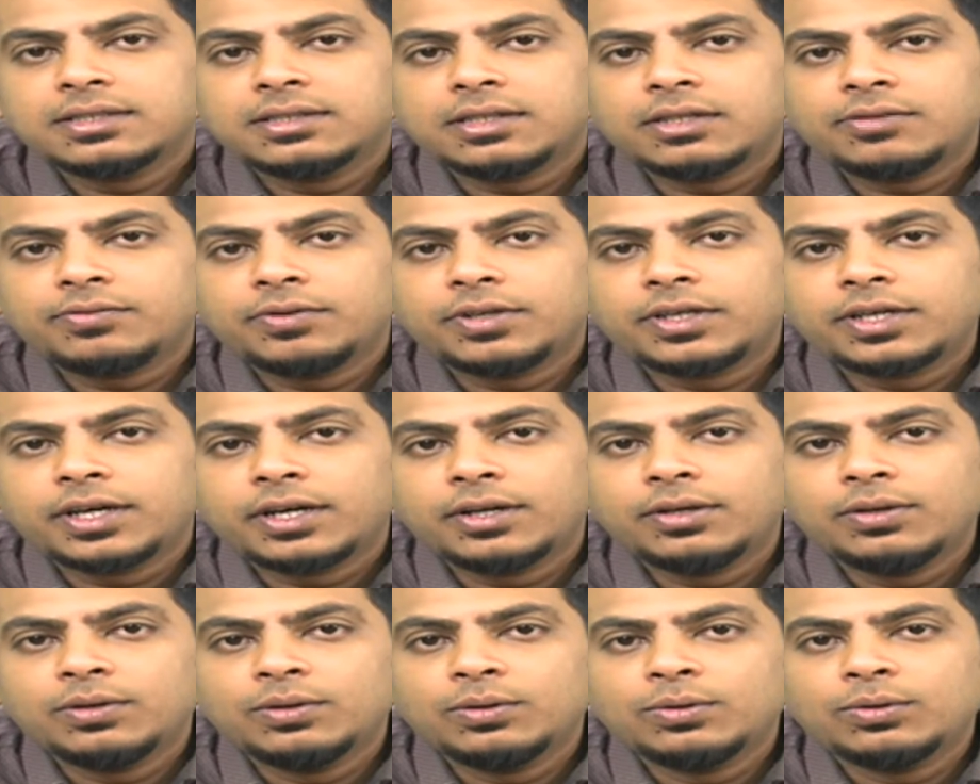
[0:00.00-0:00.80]
can
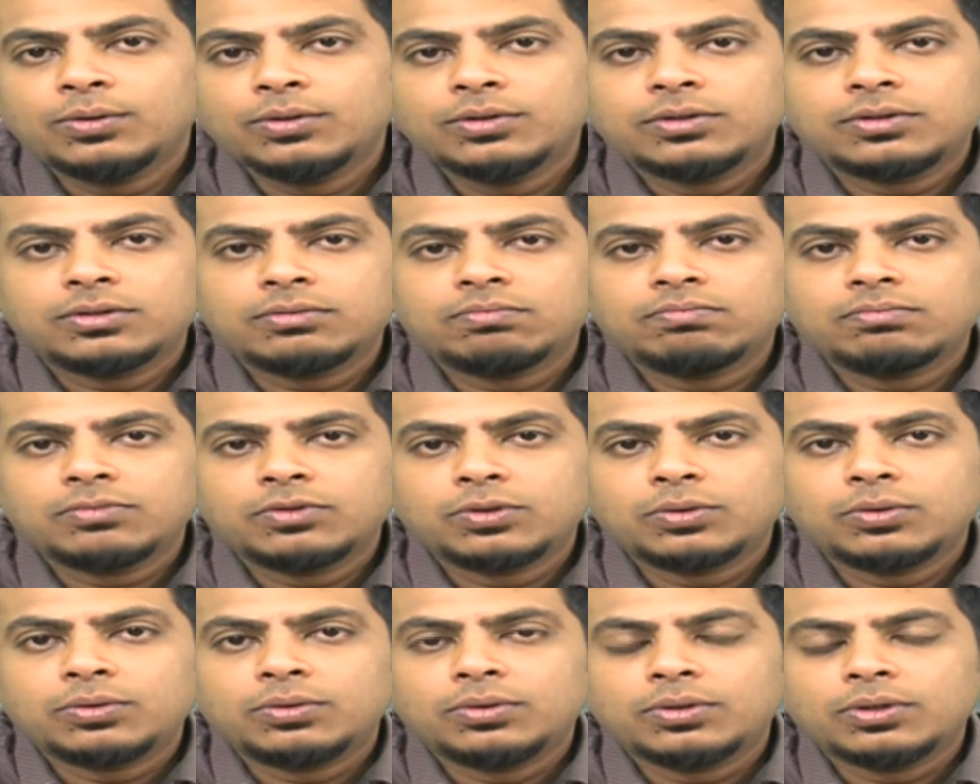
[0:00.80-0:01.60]
use to
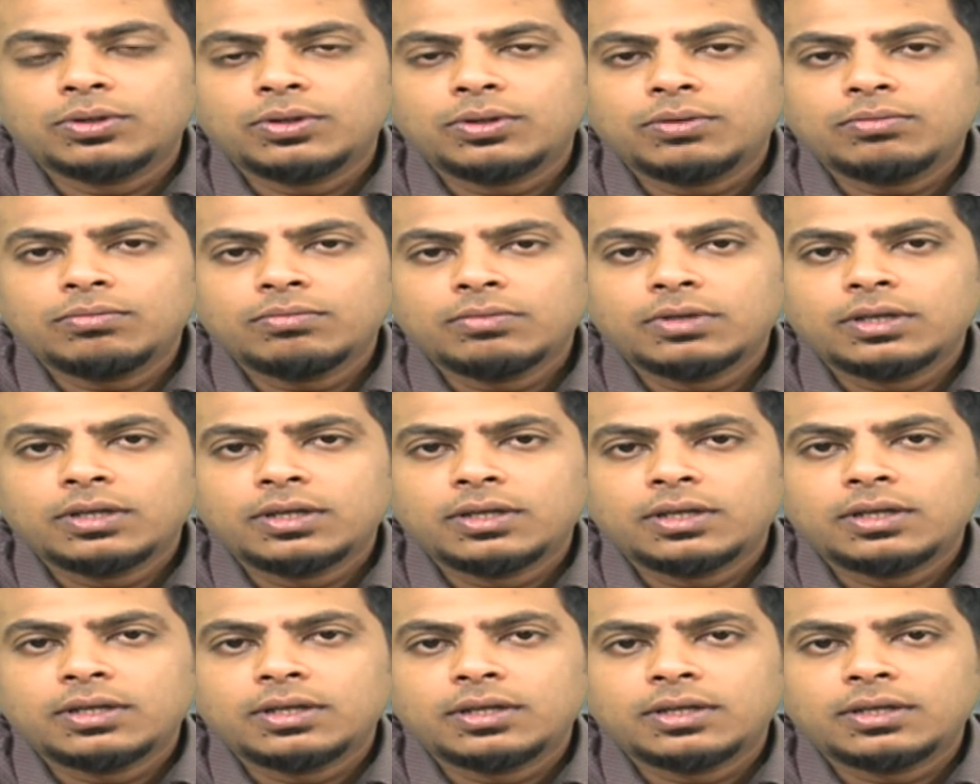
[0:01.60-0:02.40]

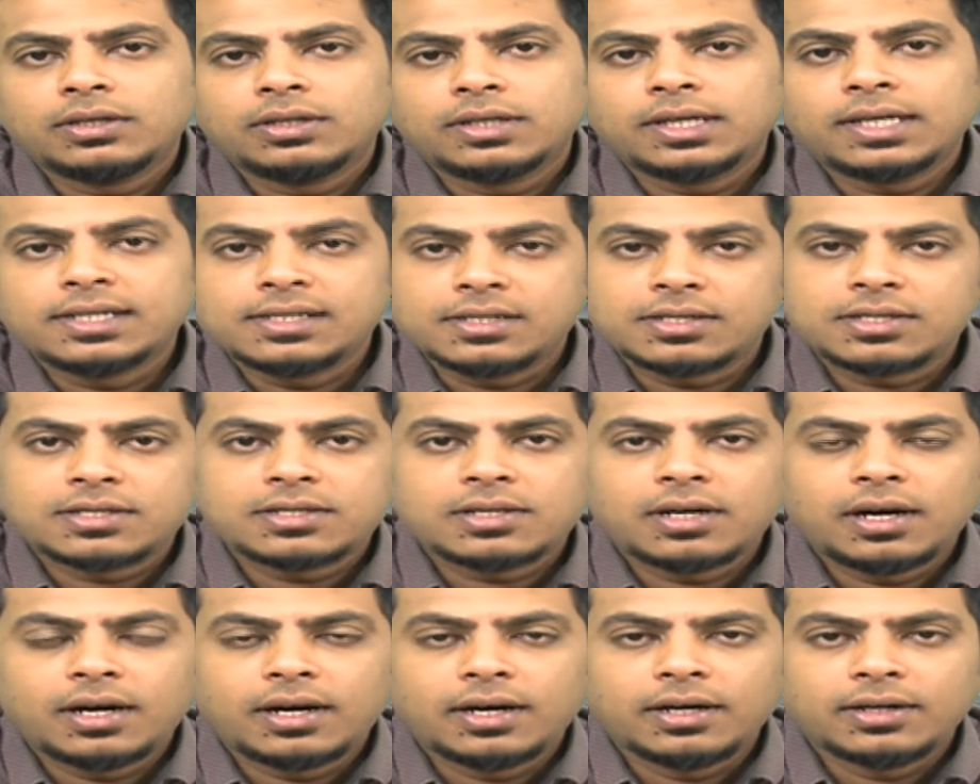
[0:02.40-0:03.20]
test
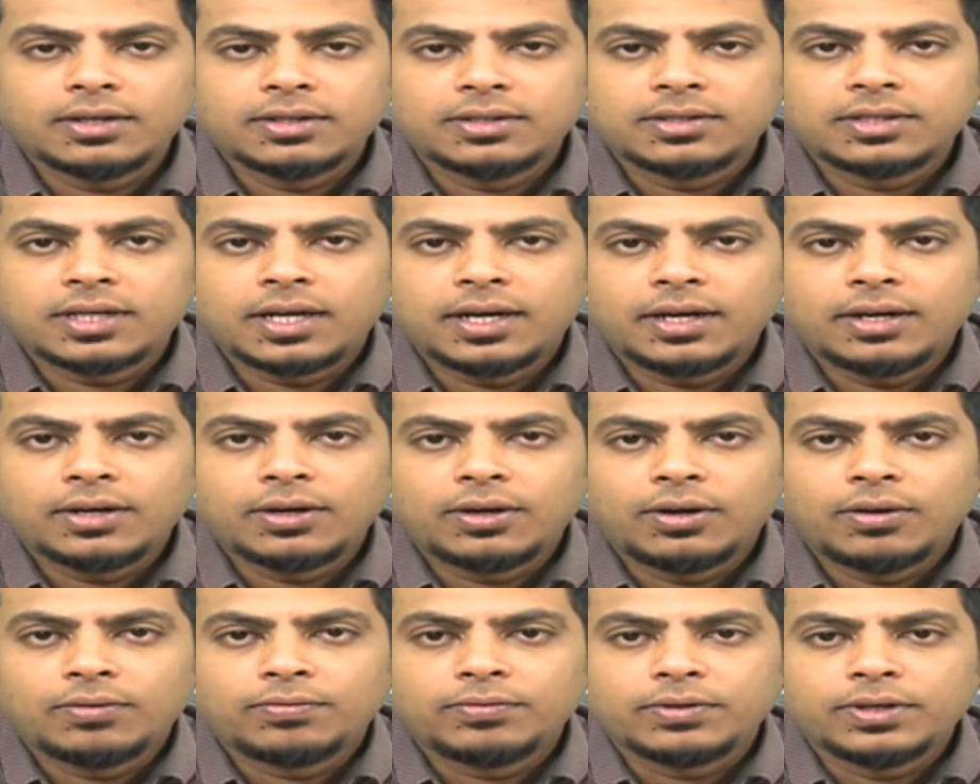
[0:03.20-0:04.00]
our understanding of
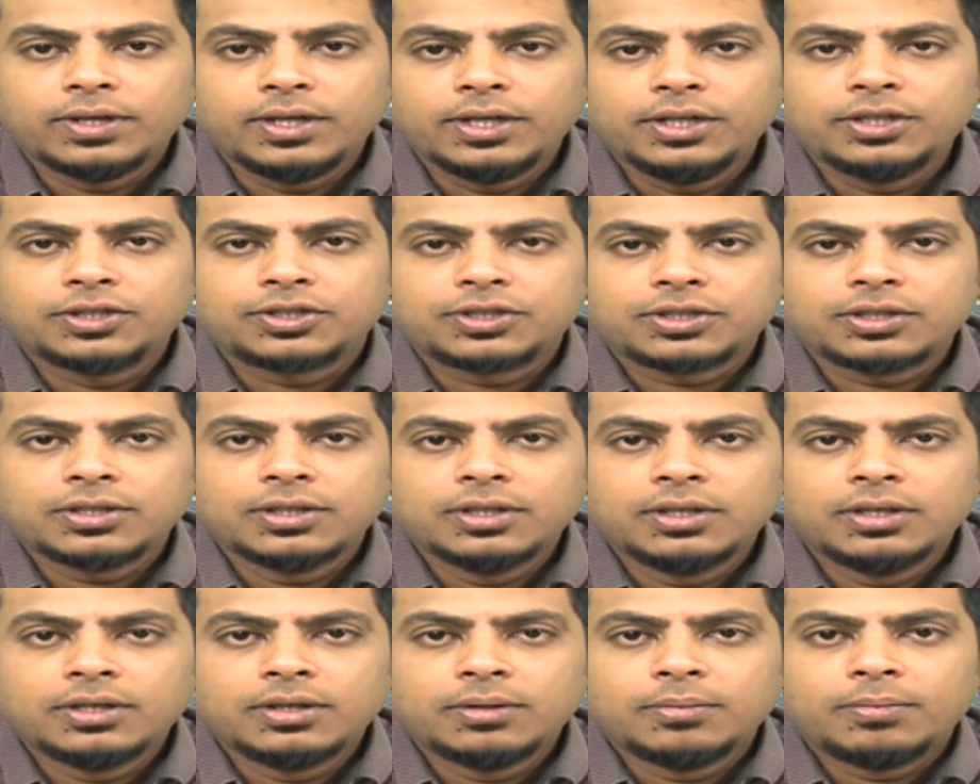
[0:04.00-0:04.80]
each
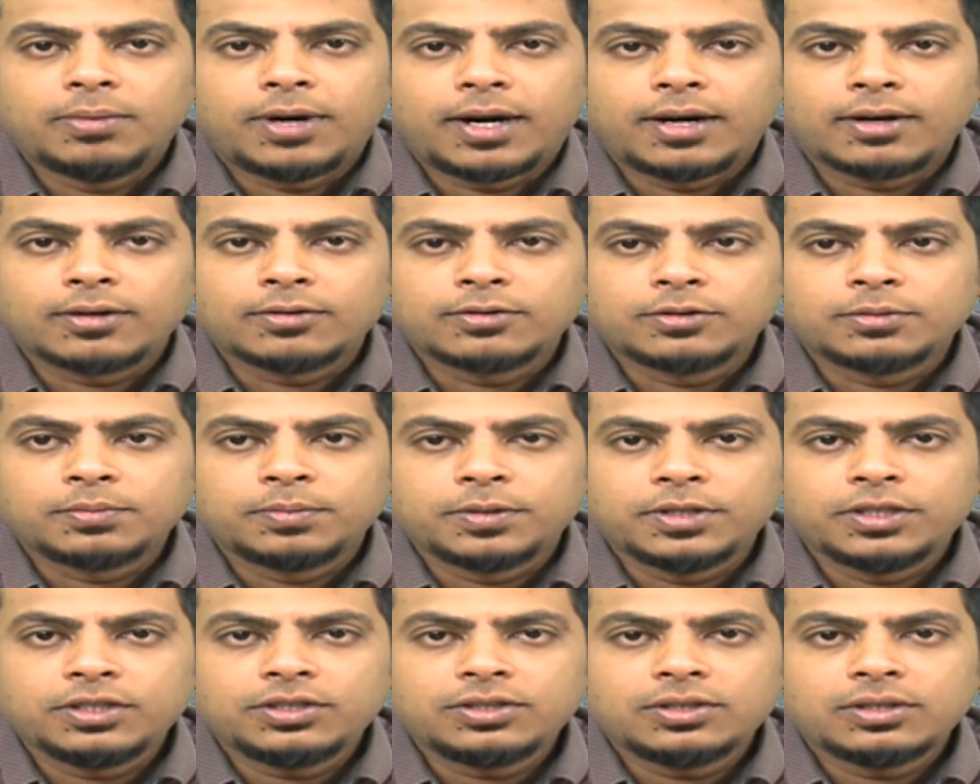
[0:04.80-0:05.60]
part of
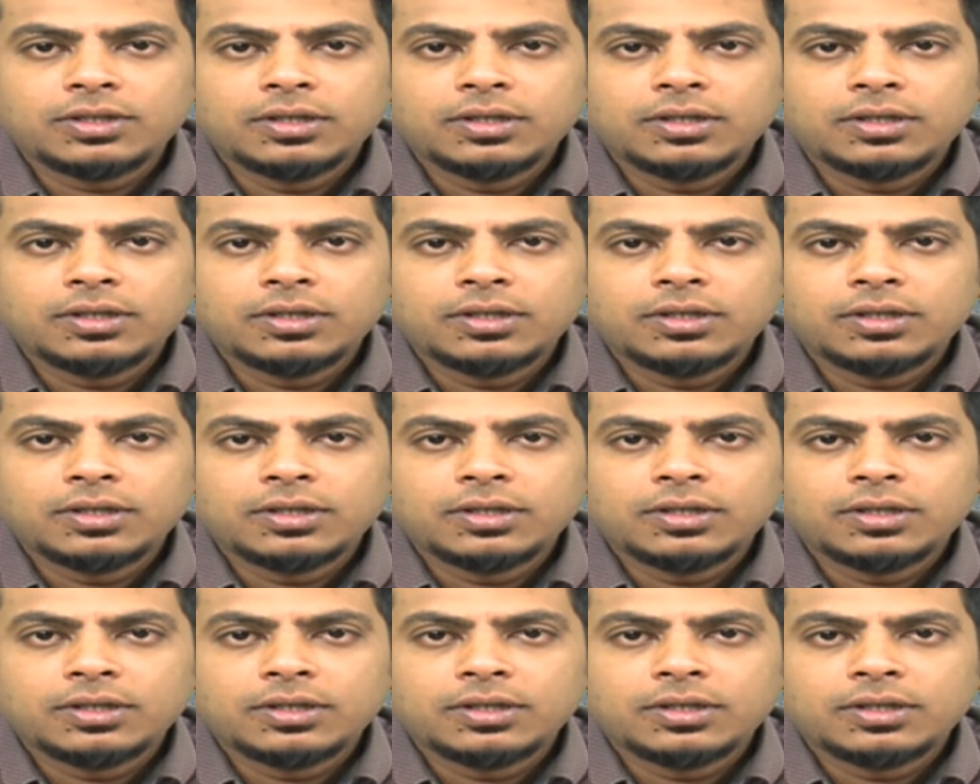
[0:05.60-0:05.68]
speech.